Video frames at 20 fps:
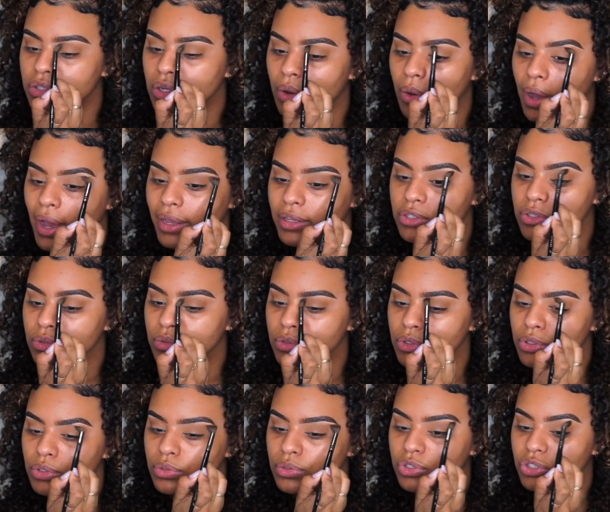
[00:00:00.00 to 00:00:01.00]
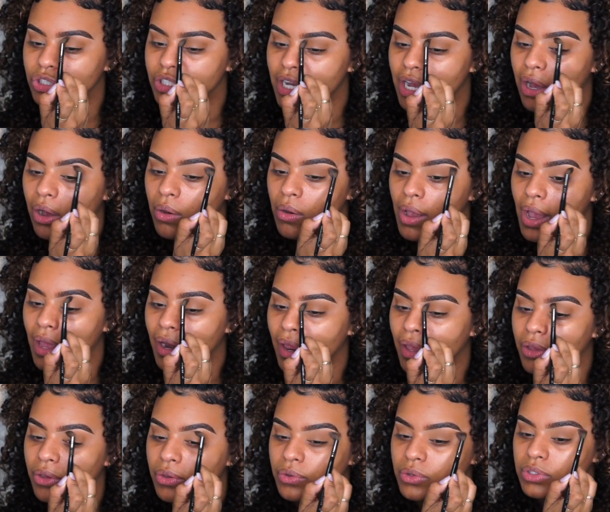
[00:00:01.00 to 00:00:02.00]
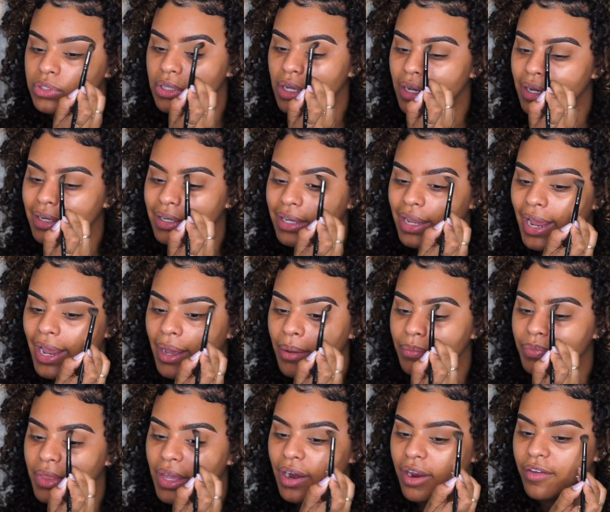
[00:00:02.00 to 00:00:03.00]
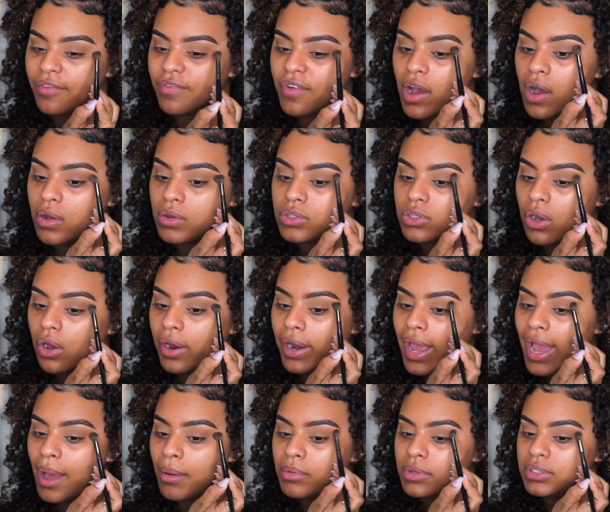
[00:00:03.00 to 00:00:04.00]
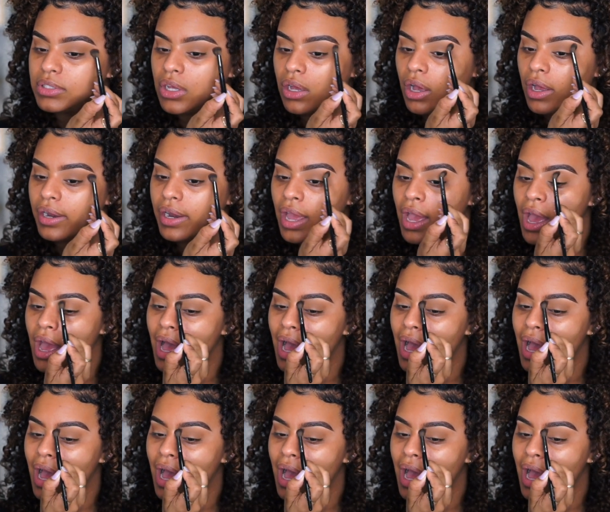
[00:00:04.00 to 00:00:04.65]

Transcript: So I do use gel, and I use a lamp that I found on Amazon.